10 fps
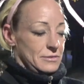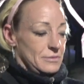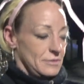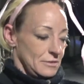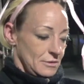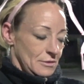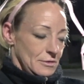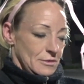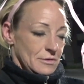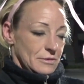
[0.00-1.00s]
Oh, good,
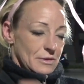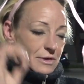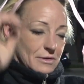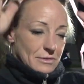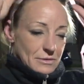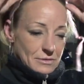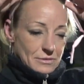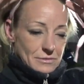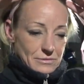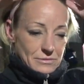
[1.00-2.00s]
Julie. Good job on that.